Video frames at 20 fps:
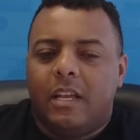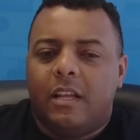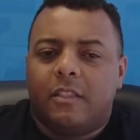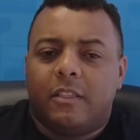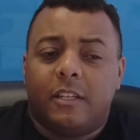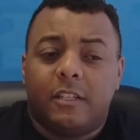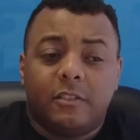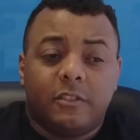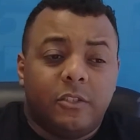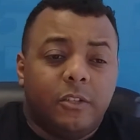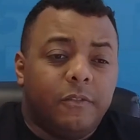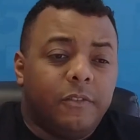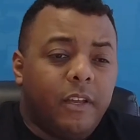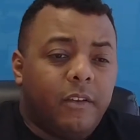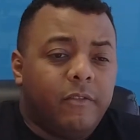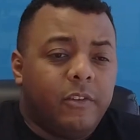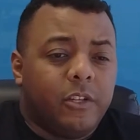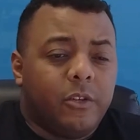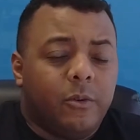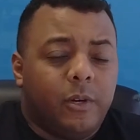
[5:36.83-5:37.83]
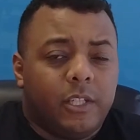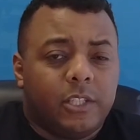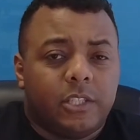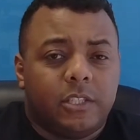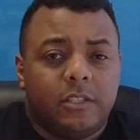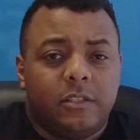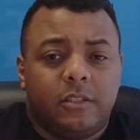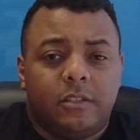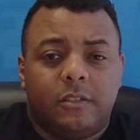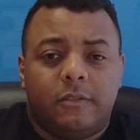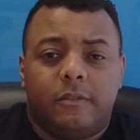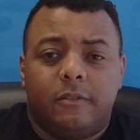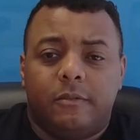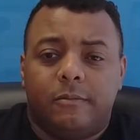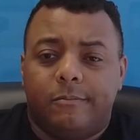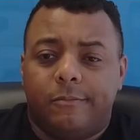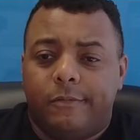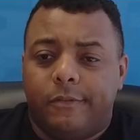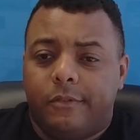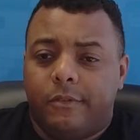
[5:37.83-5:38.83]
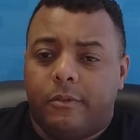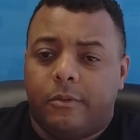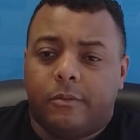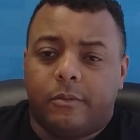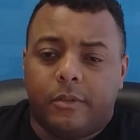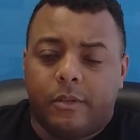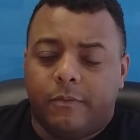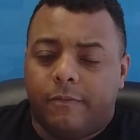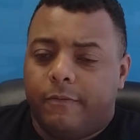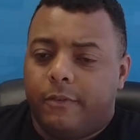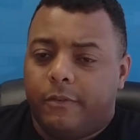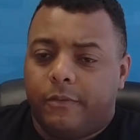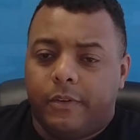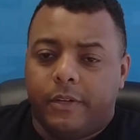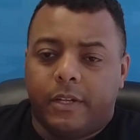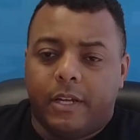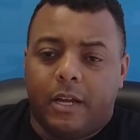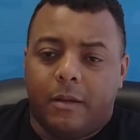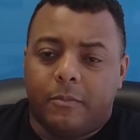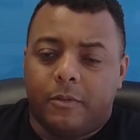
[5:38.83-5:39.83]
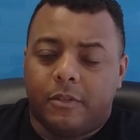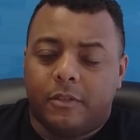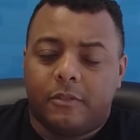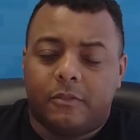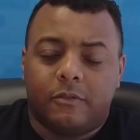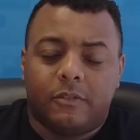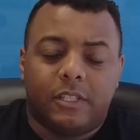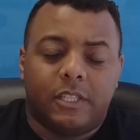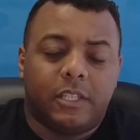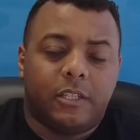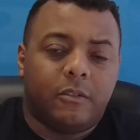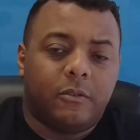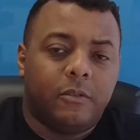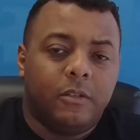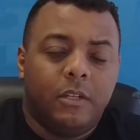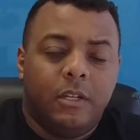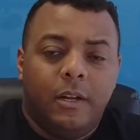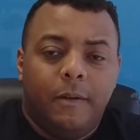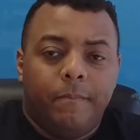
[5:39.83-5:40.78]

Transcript: Let us know if you have any questions. You know, feel free to comment on this video.